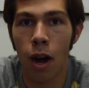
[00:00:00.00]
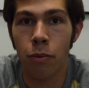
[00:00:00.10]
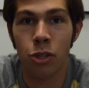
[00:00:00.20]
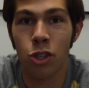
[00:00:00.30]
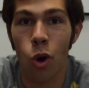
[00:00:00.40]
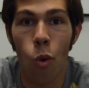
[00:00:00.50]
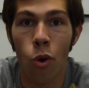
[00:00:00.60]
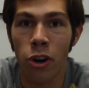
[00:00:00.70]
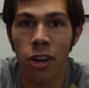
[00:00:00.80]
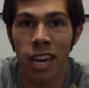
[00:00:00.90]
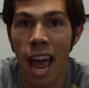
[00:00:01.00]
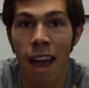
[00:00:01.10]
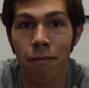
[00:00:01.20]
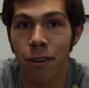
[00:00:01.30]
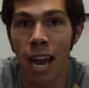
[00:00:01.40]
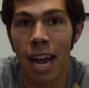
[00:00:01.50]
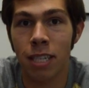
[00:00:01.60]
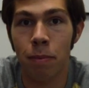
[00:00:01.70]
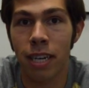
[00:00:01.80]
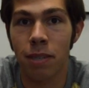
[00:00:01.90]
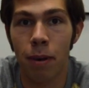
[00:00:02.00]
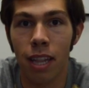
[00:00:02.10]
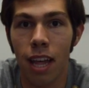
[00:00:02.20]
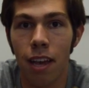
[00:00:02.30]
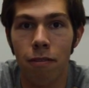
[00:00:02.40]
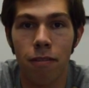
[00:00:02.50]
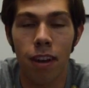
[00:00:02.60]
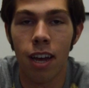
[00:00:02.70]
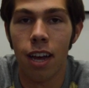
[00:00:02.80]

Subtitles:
I was torn in every aspect of my life.